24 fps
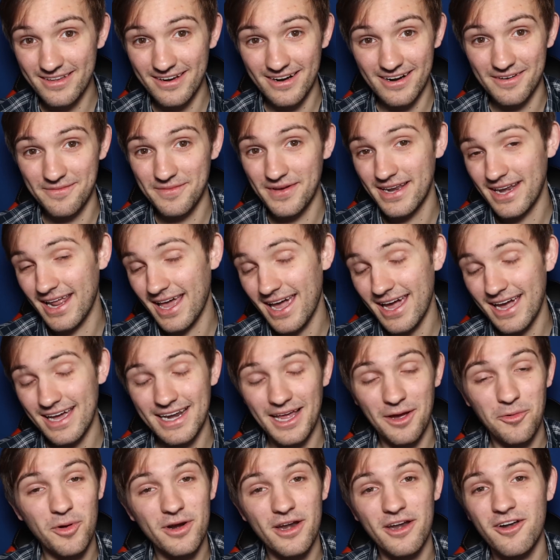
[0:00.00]
tournament, and
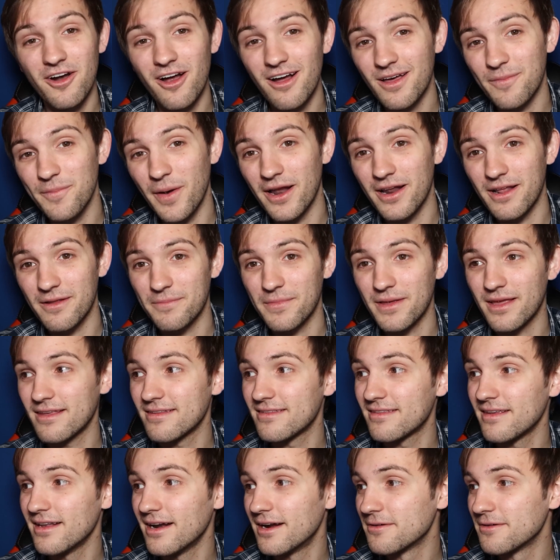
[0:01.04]
I want to talk about it because,